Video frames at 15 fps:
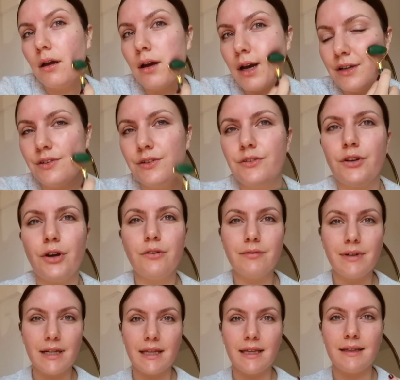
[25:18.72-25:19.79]
I just don't
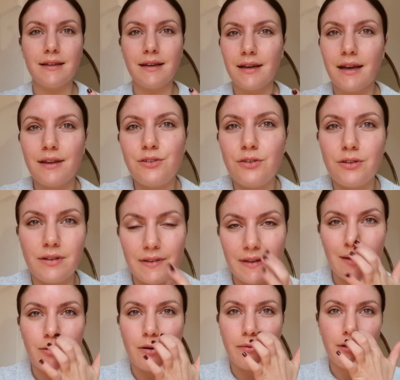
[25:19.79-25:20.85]
really, as you can
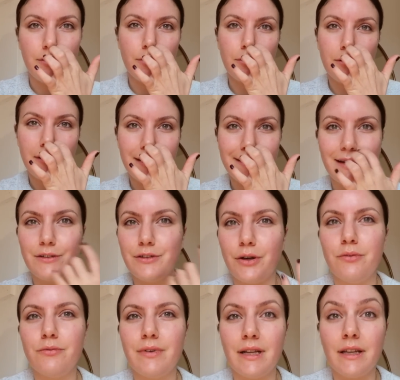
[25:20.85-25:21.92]
see probably through all of this, I
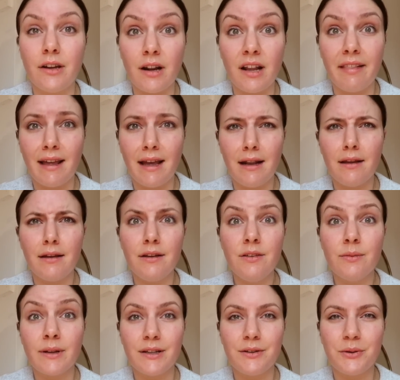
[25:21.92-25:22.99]
don't really go like that
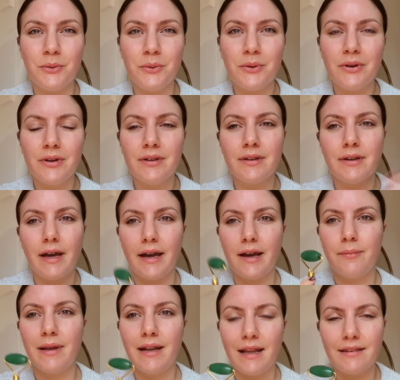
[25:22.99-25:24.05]
loads when I talk,
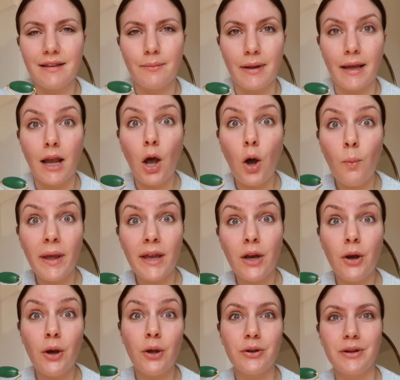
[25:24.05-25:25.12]
unless I'm like, oh my
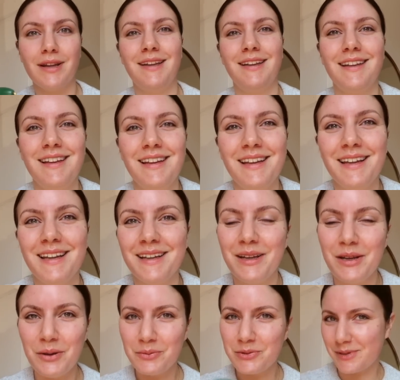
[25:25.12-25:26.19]
god,
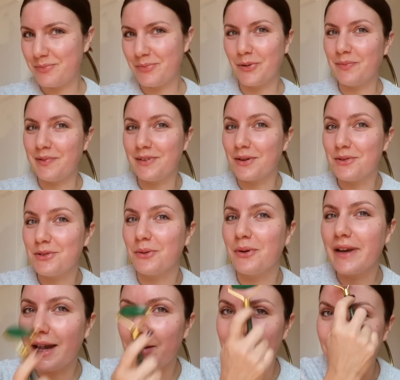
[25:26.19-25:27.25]
which I probably don't do
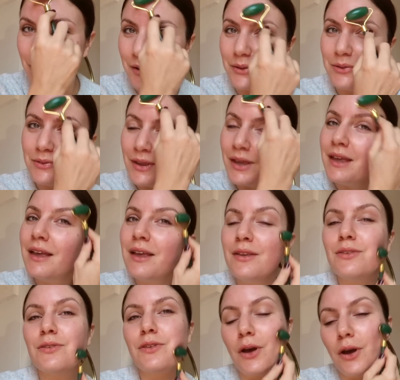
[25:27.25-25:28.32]
on camera loads.
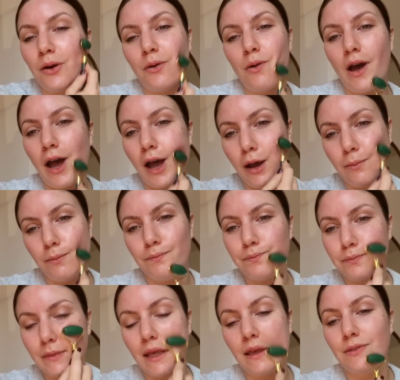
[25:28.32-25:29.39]

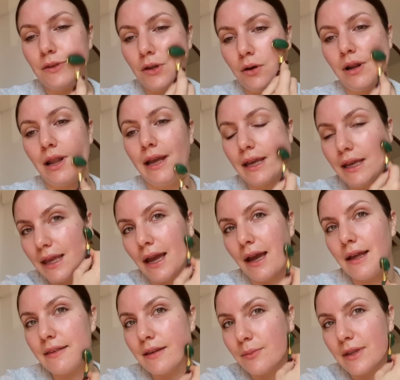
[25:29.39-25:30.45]
So it's not like,
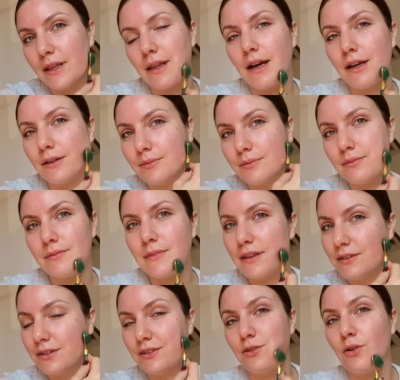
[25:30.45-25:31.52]
yeah, something that
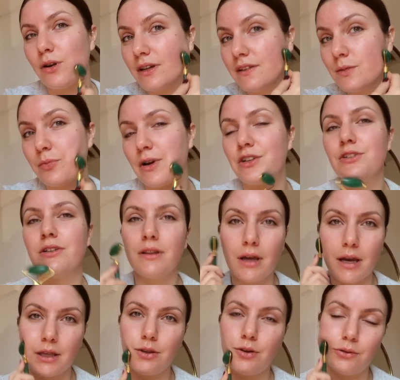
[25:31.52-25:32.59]
it's just not an expression
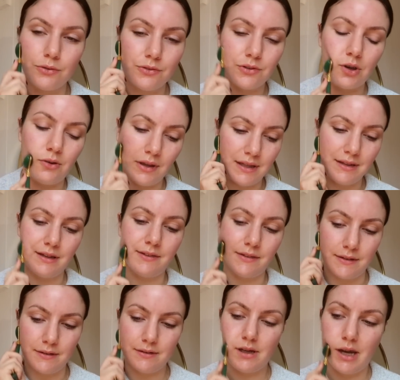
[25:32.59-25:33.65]
that I use, so it
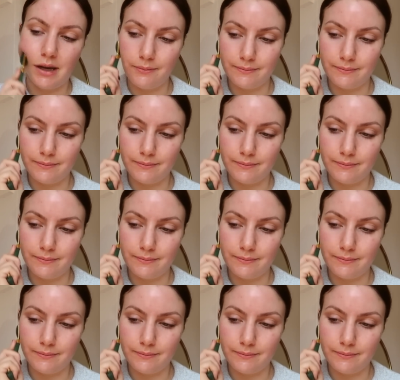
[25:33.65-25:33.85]
doesn't,